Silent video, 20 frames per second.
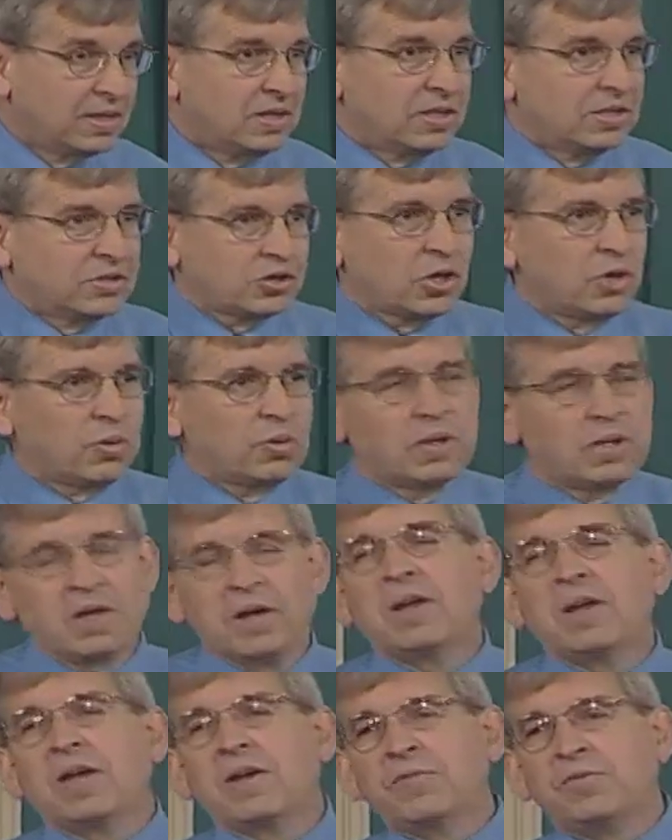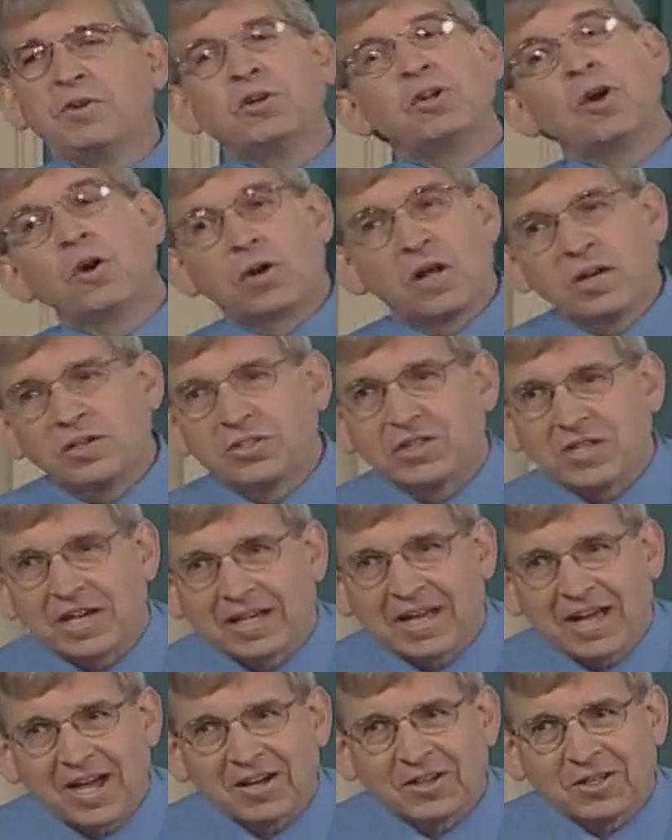So if you don't
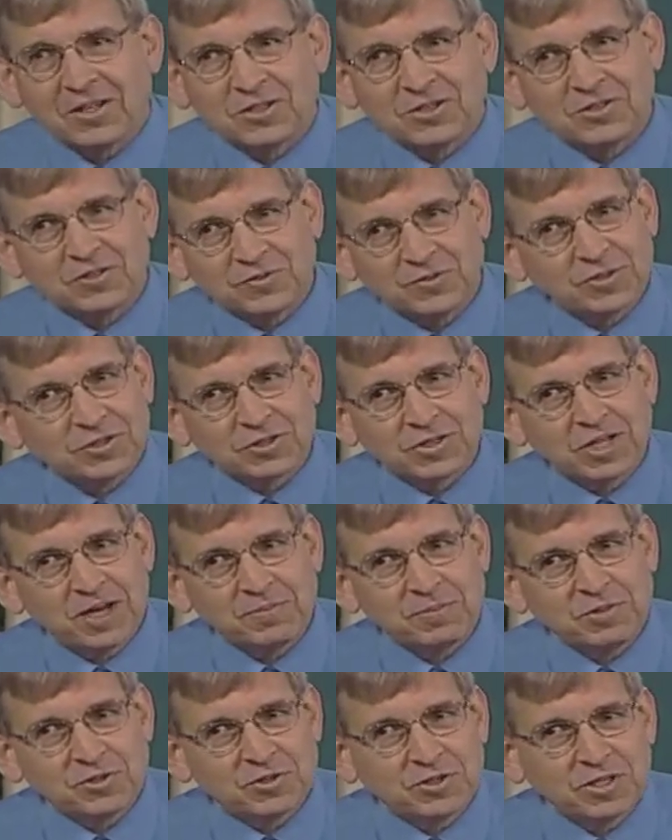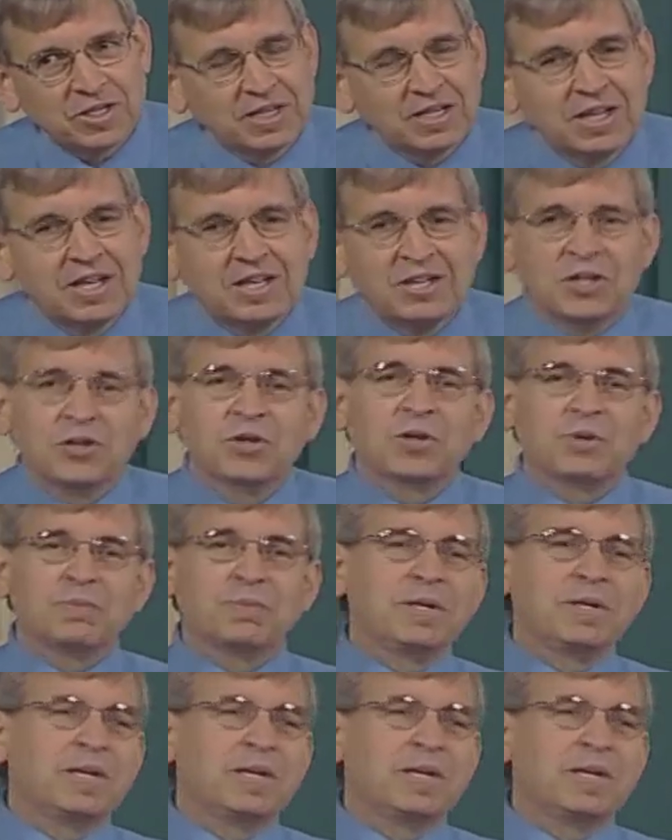understand calculus the first time you see it, you can